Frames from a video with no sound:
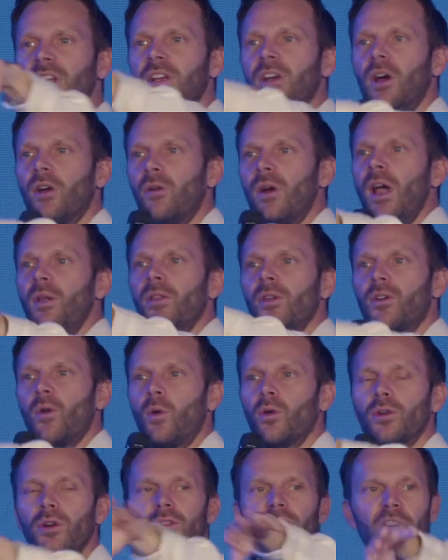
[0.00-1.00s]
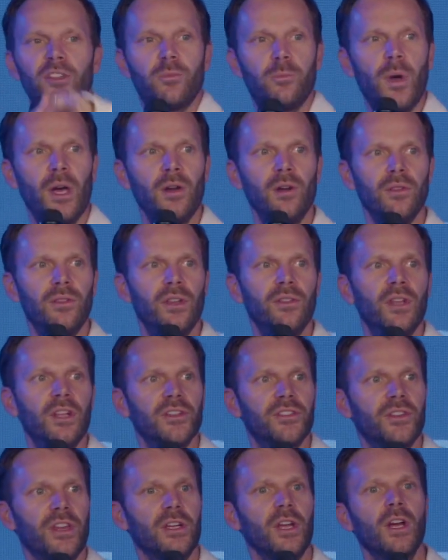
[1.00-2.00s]
around the corner that's better than
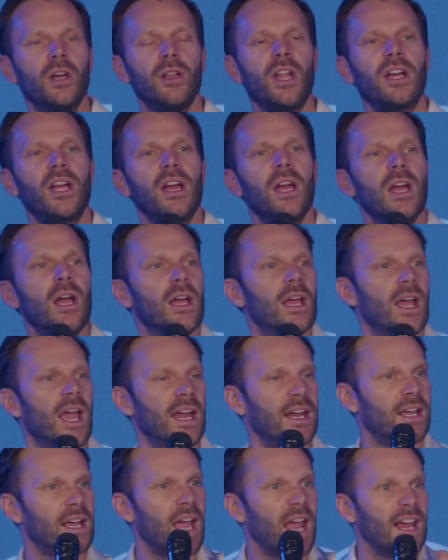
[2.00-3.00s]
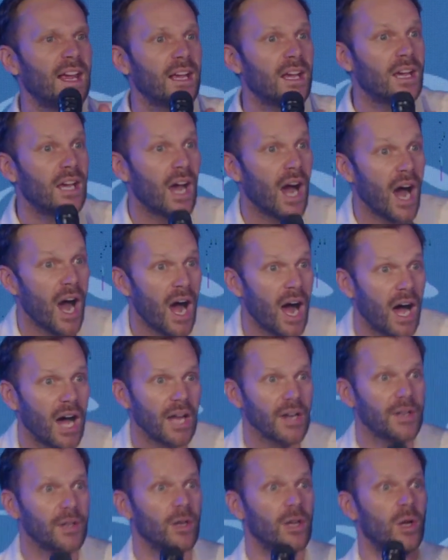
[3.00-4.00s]
this? And
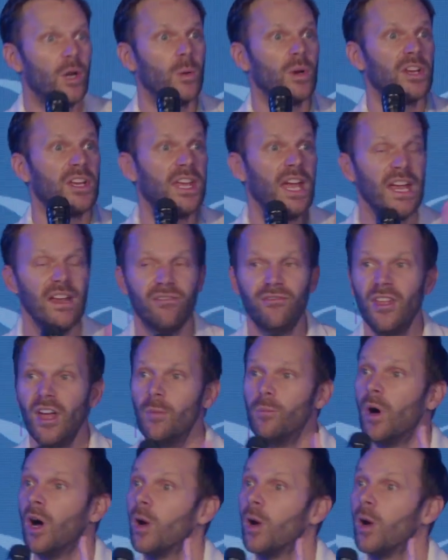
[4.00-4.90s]
God gave them a